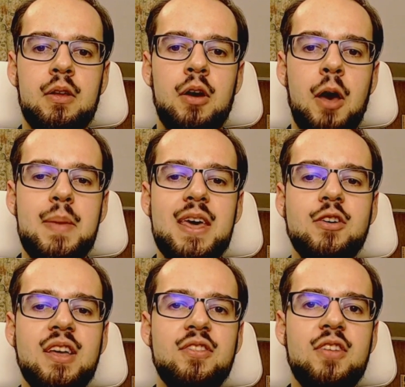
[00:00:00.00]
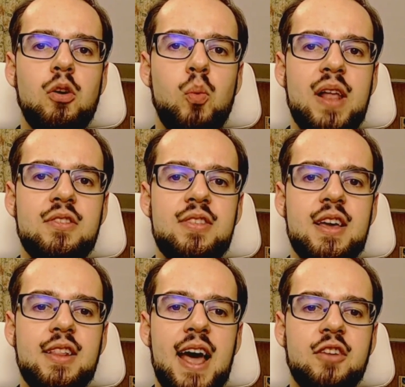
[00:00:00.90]
Miyuki still wins the
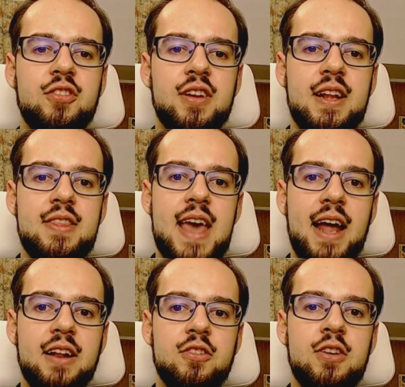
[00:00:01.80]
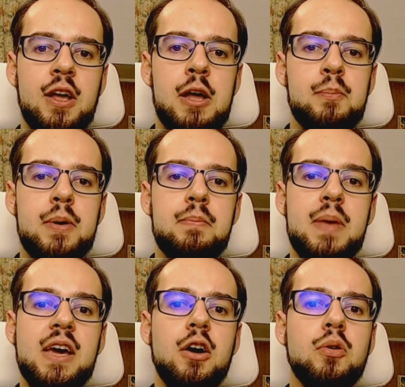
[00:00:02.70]
election in the end, but
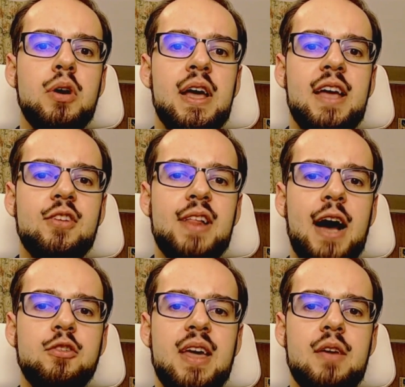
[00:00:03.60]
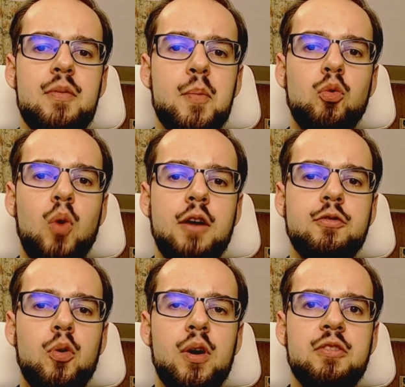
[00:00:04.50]
Miko is allowed to give him a run
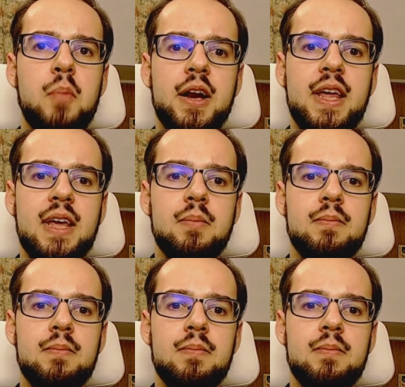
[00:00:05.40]
for his money.